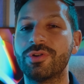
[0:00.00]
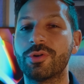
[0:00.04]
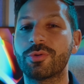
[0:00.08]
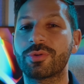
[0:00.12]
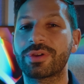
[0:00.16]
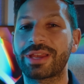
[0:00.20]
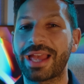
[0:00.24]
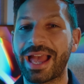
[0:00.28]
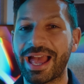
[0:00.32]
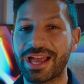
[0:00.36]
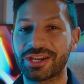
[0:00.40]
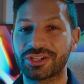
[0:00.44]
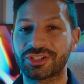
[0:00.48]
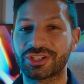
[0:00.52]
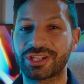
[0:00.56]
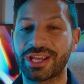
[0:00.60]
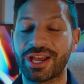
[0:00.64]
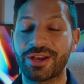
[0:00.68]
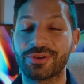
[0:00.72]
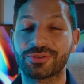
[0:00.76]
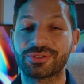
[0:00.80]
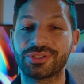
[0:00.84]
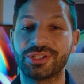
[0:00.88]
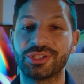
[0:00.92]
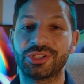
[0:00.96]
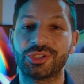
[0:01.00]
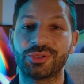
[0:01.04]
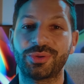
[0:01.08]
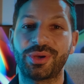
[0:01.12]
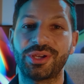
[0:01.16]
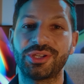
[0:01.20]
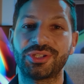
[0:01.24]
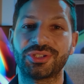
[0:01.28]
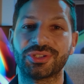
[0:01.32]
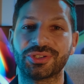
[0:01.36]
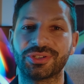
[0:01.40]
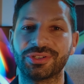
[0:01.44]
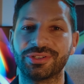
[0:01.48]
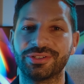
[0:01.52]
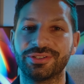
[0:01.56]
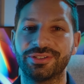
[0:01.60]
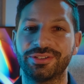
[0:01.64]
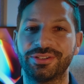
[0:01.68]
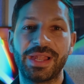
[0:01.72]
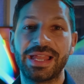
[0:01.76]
real cash cow situation.